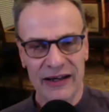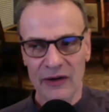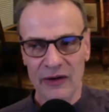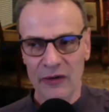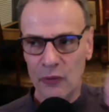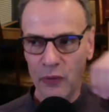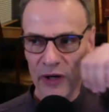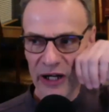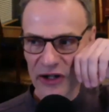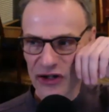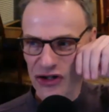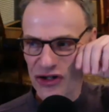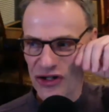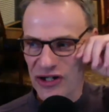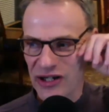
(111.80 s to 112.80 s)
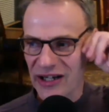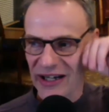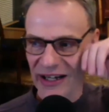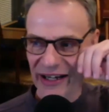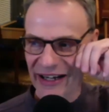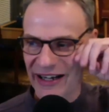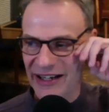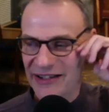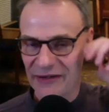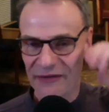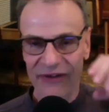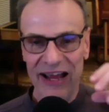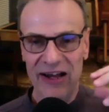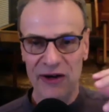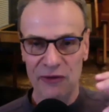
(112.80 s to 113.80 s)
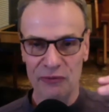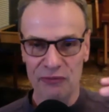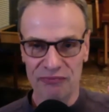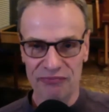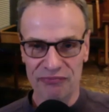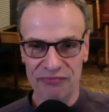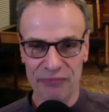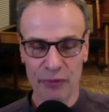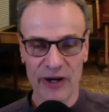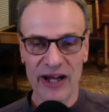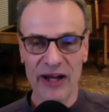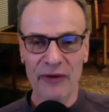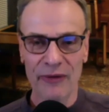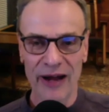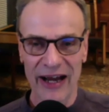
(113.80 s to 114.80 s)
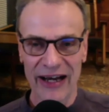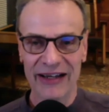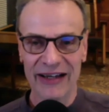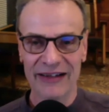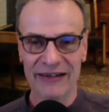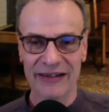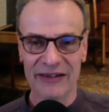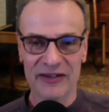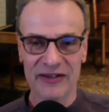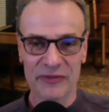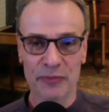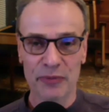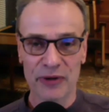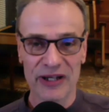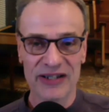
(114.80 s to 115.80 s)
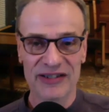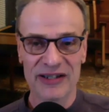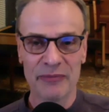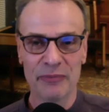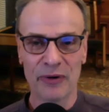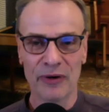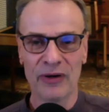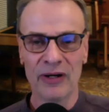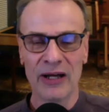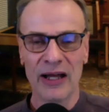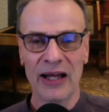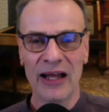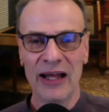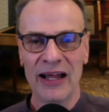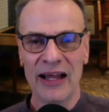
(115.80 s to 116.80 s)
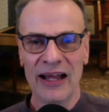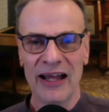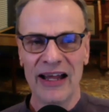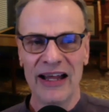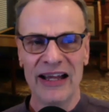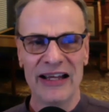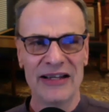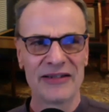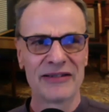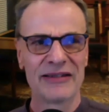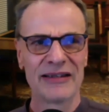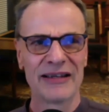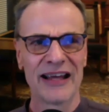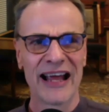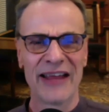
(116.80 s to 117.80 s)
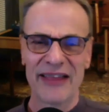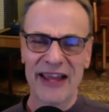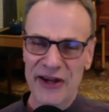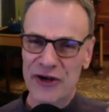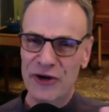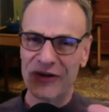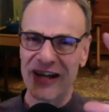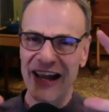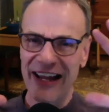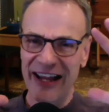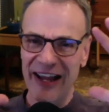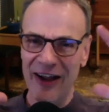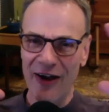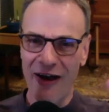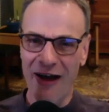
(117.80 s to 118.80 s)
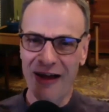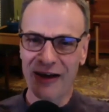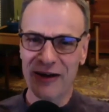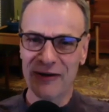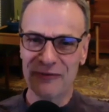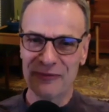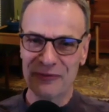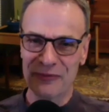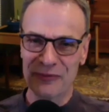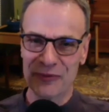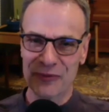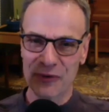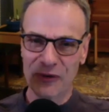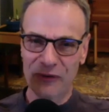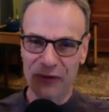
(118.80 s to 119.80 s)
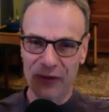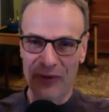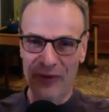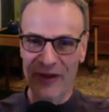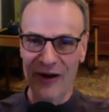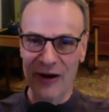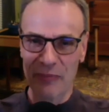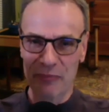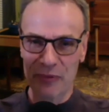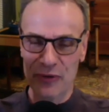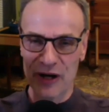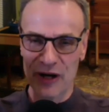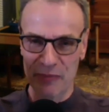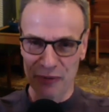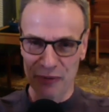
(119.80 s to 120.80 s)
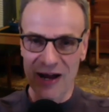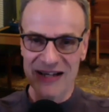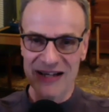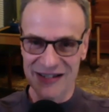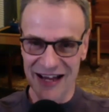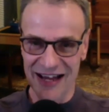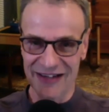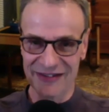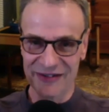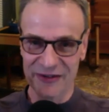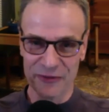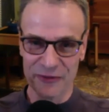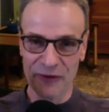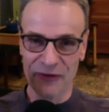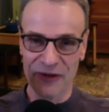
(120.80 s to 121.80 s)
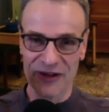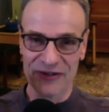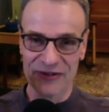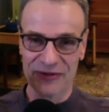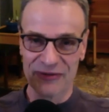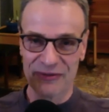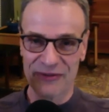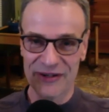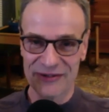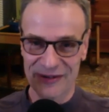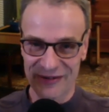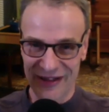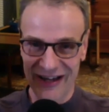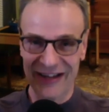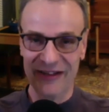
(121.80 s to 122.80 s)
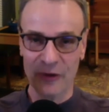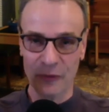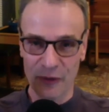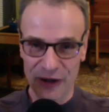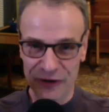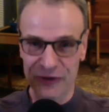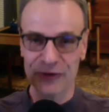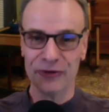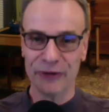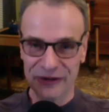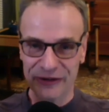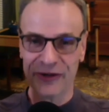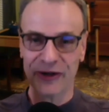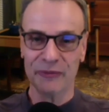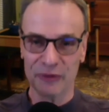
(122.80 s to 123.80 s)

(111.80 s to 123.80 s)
which is, if I could reiterate it, because it's pretty simple, is I think you're taking all of sort of the therapeutic process, sort of this thing that we do in terms of